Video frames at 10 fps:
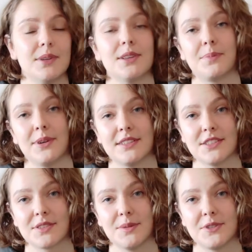bullet point
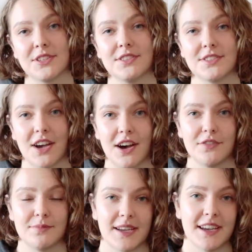descriptions
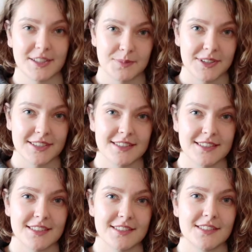of my experiences.